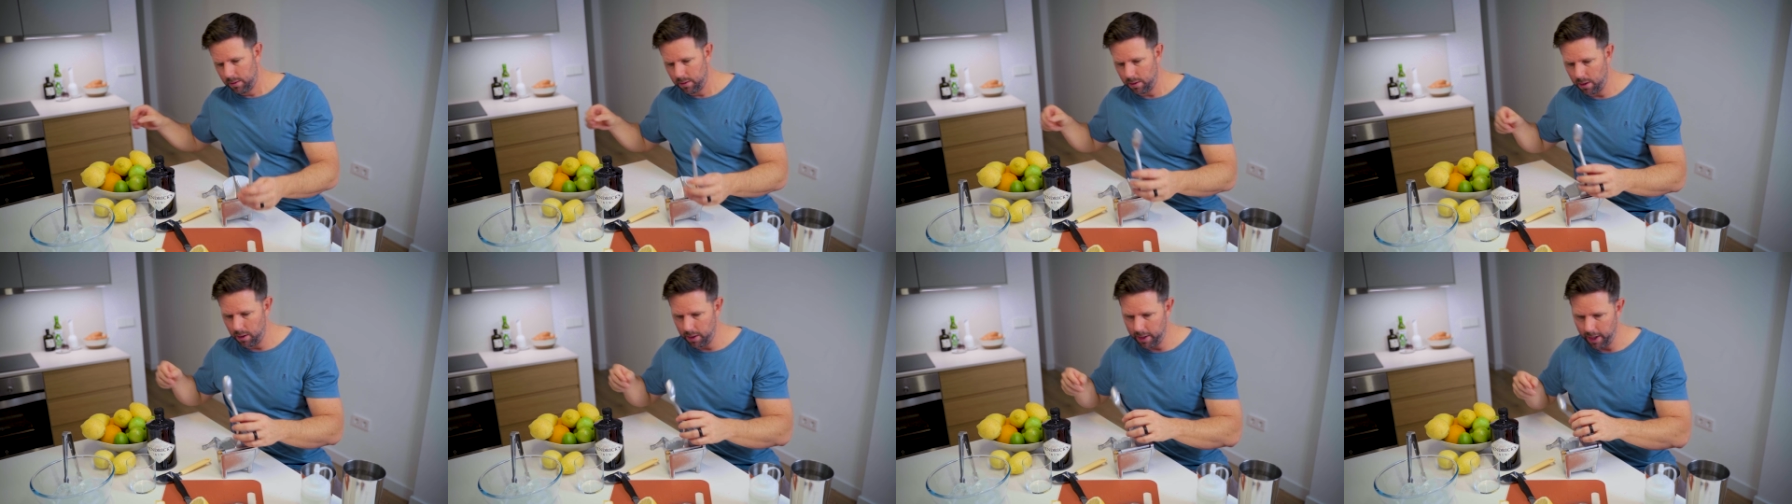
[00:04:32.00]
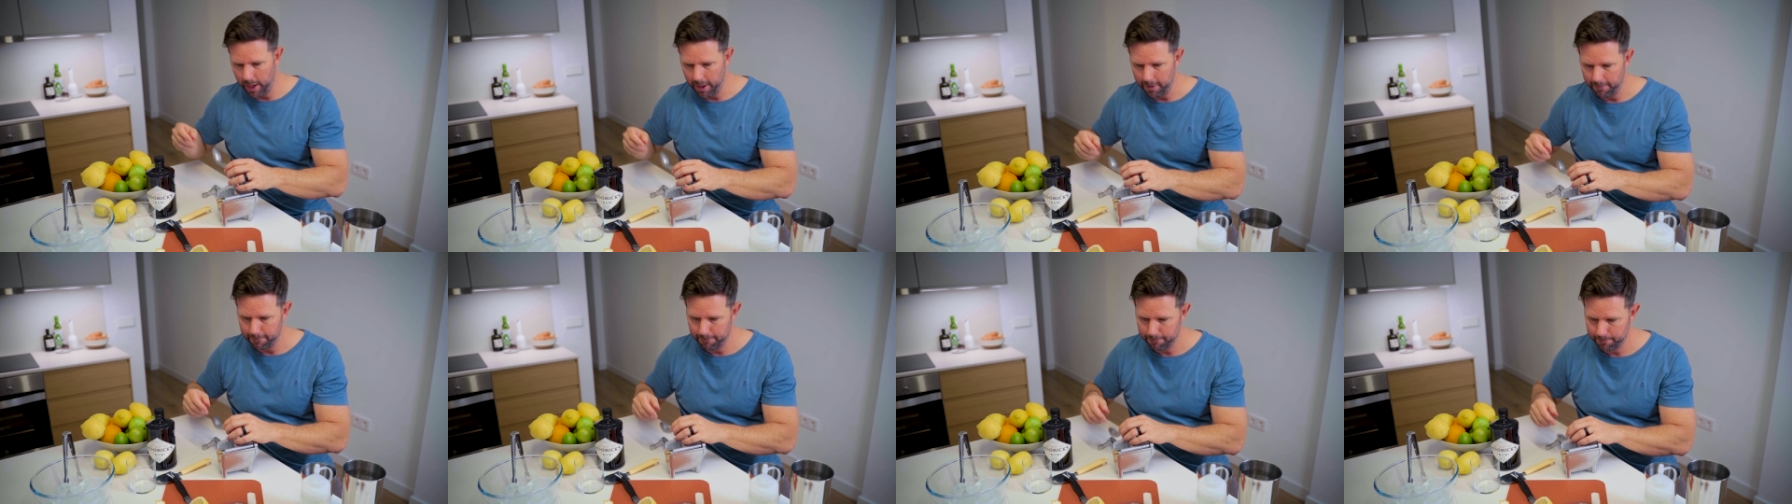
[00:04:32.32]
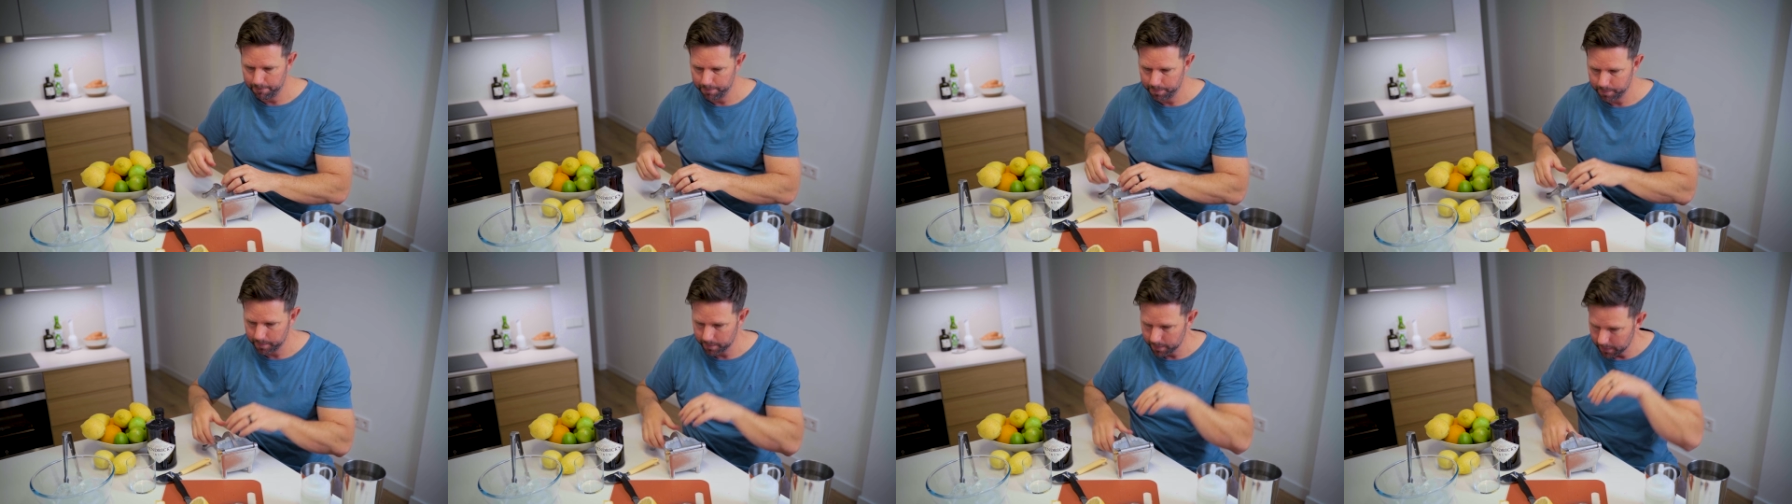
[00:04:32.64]
Okay,
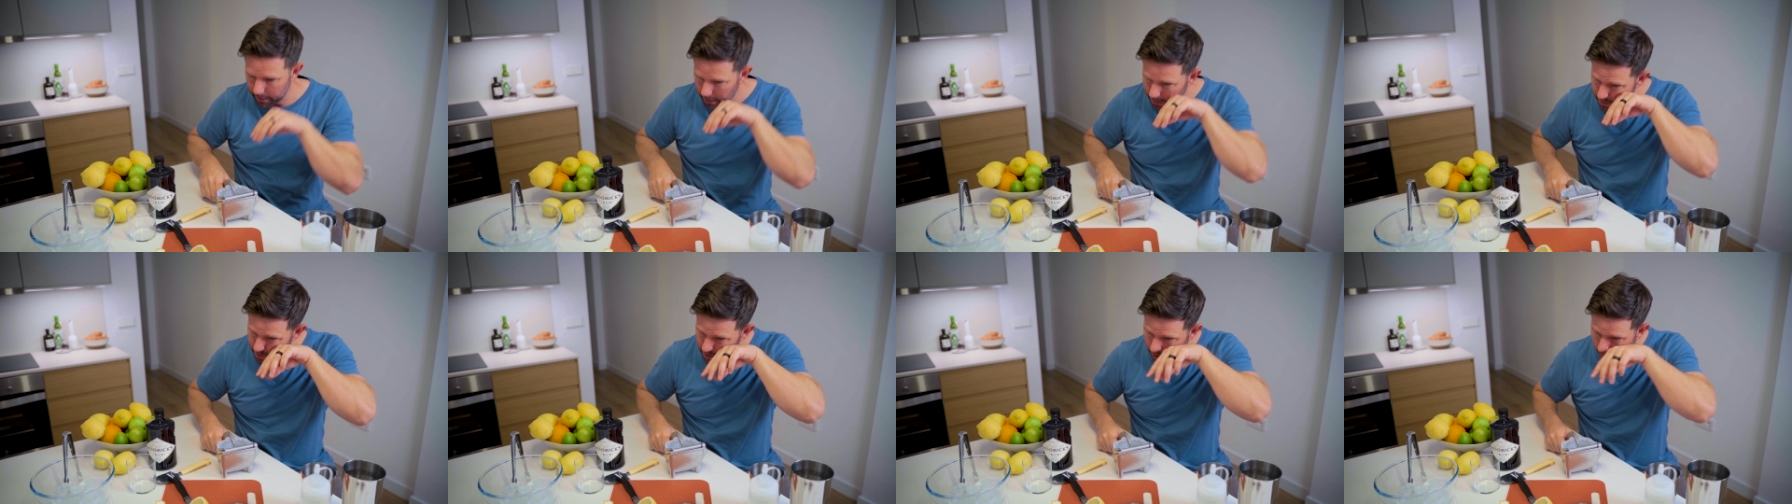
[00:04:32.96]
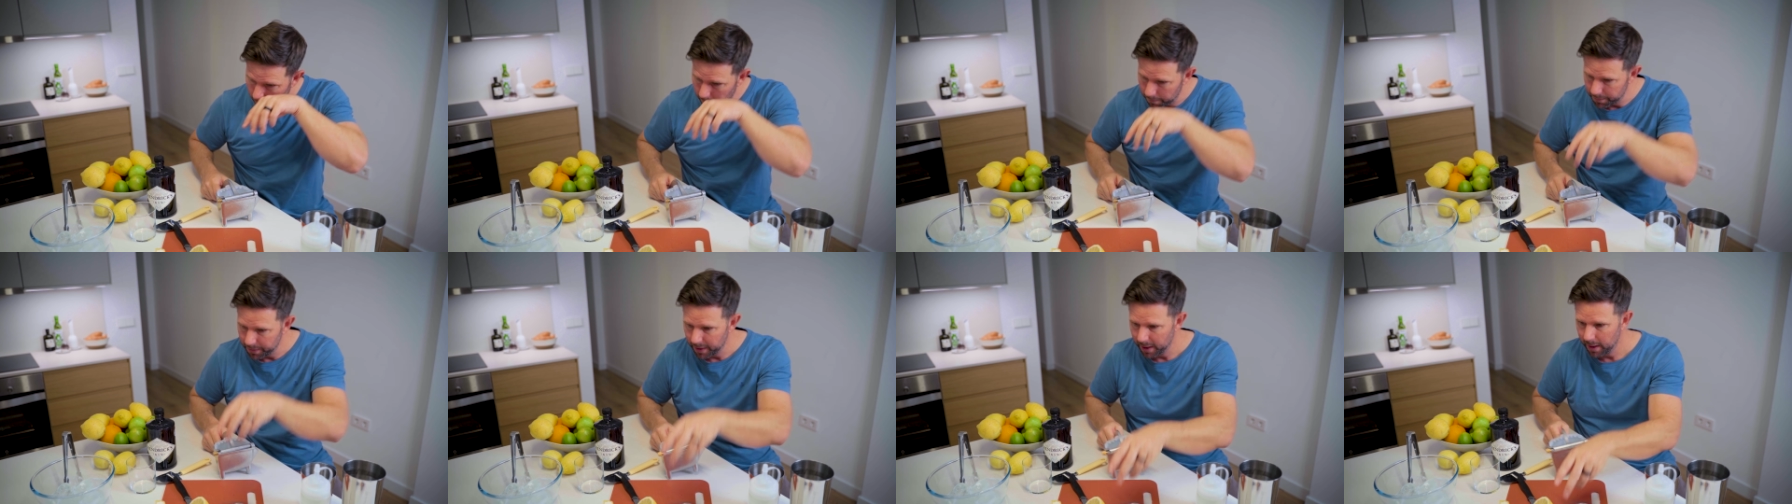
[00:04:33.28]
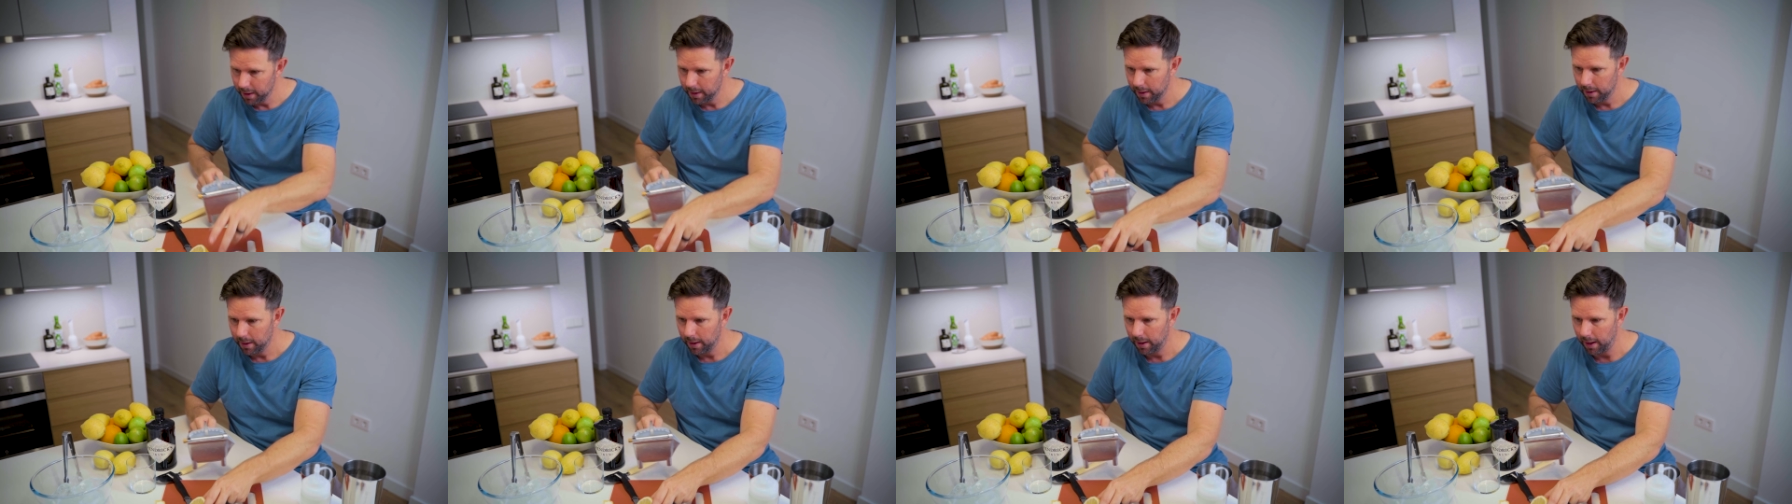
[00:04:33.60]
so
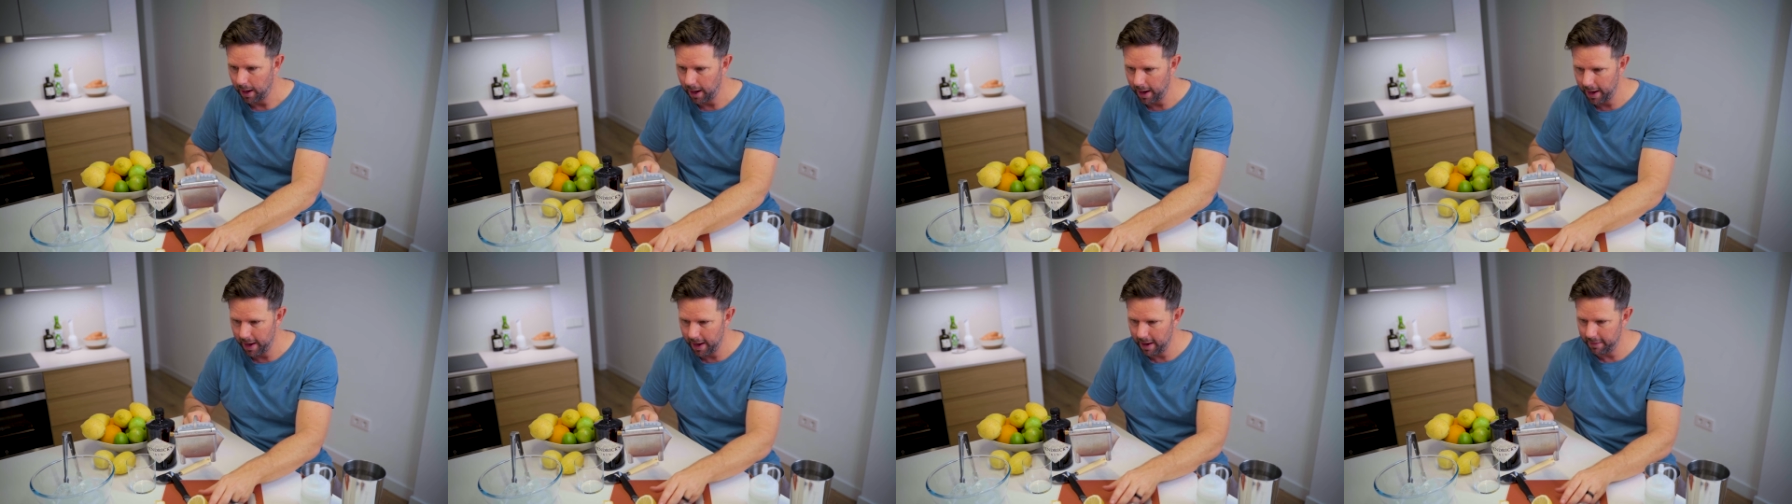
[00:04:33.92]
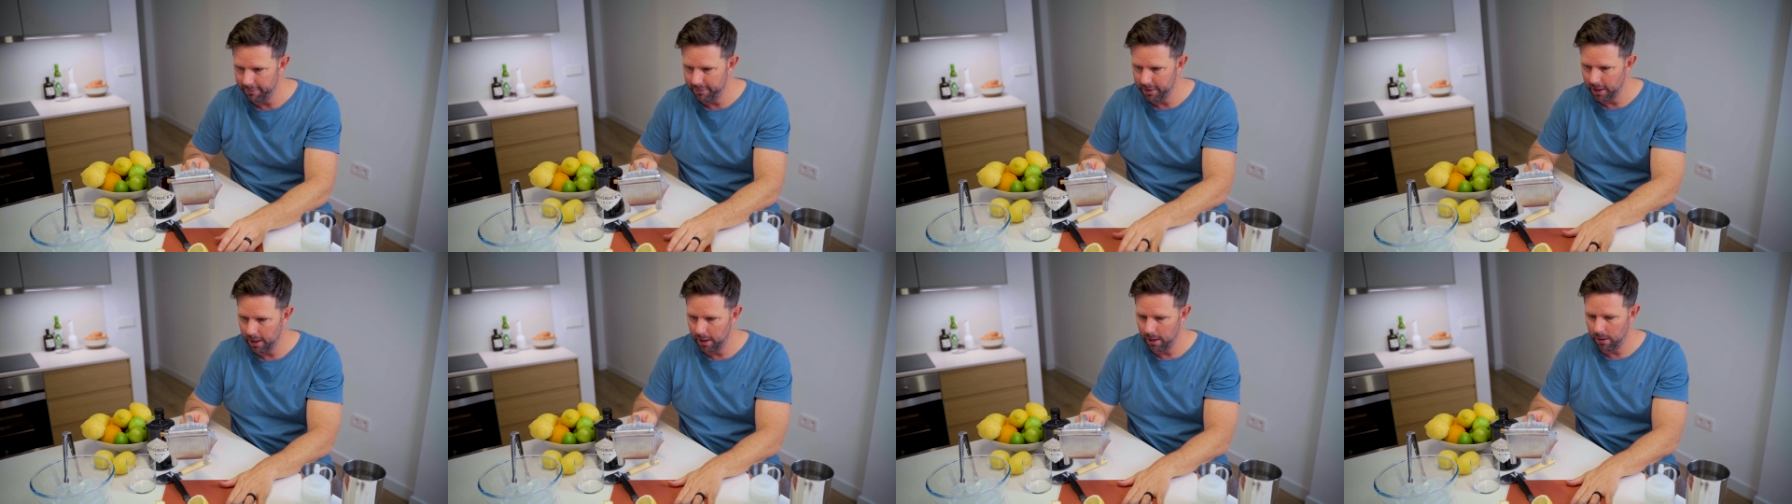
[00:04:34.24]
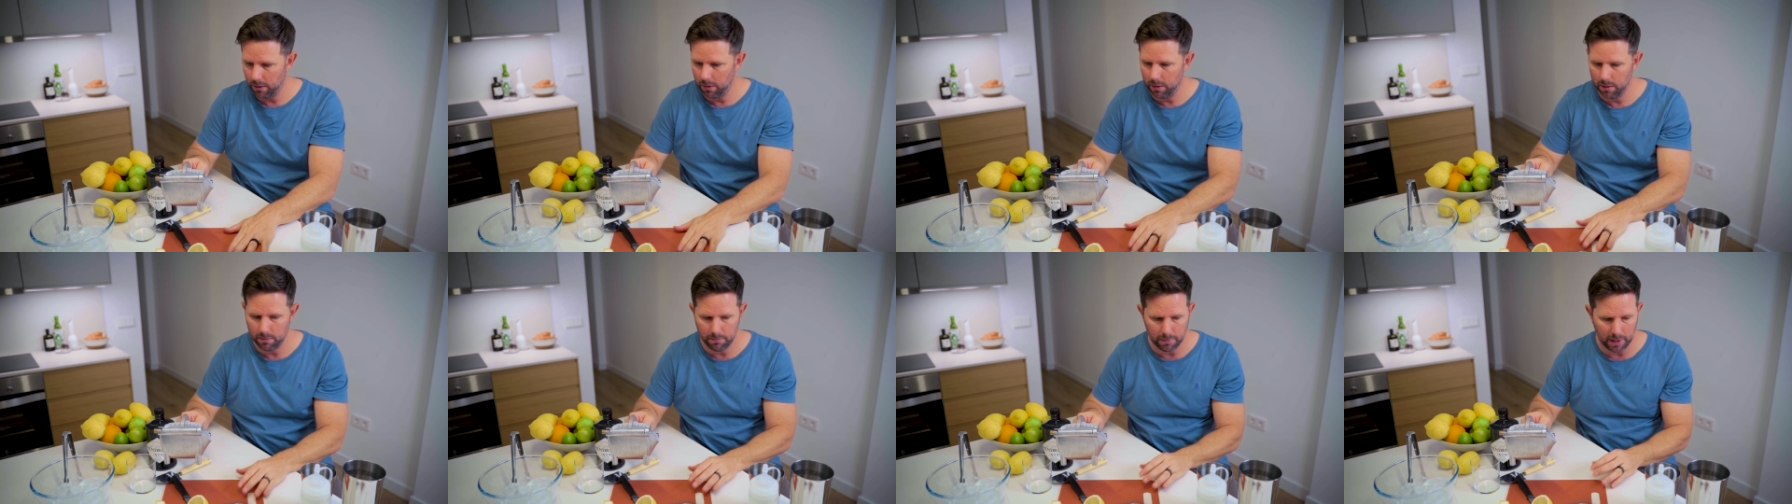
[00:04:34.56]
I have
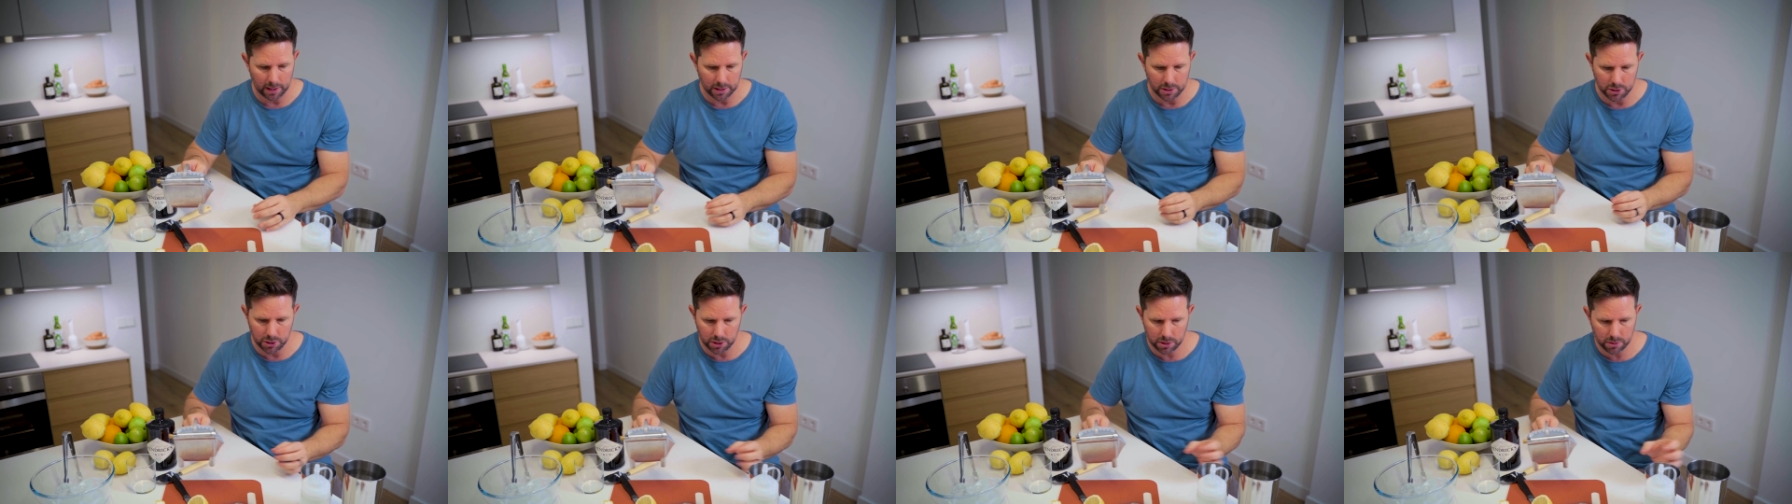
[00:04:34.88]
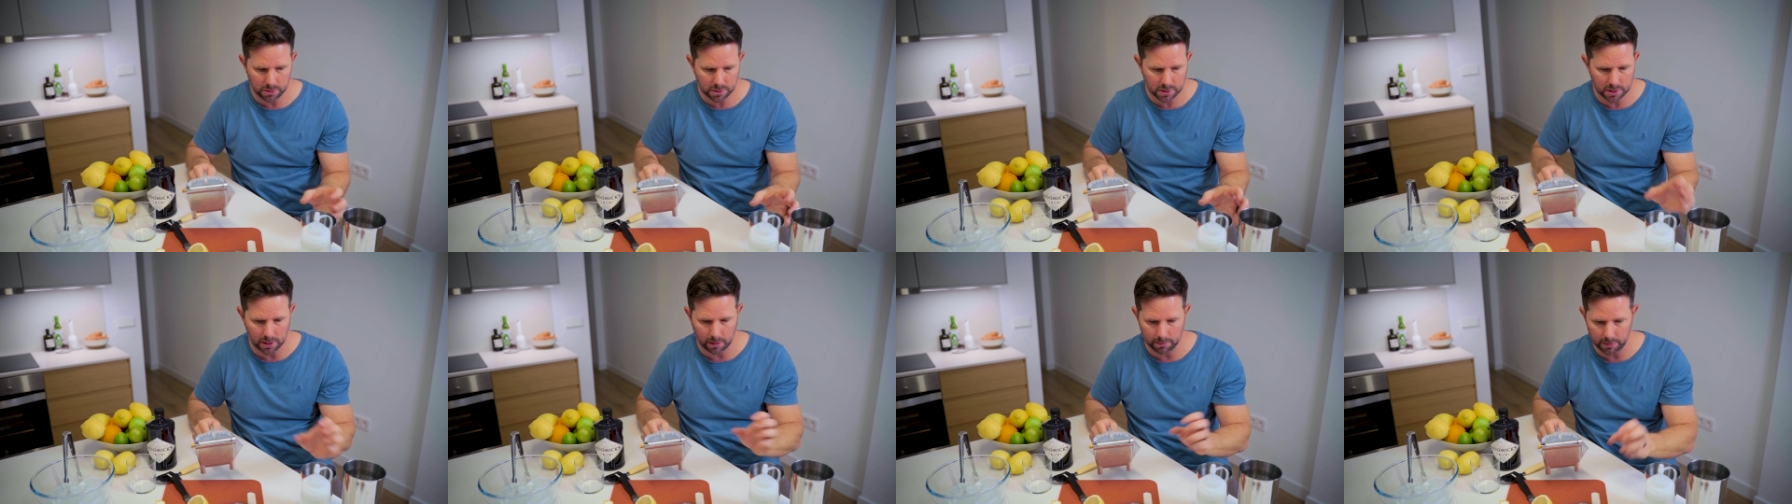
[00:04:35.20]
now my juice.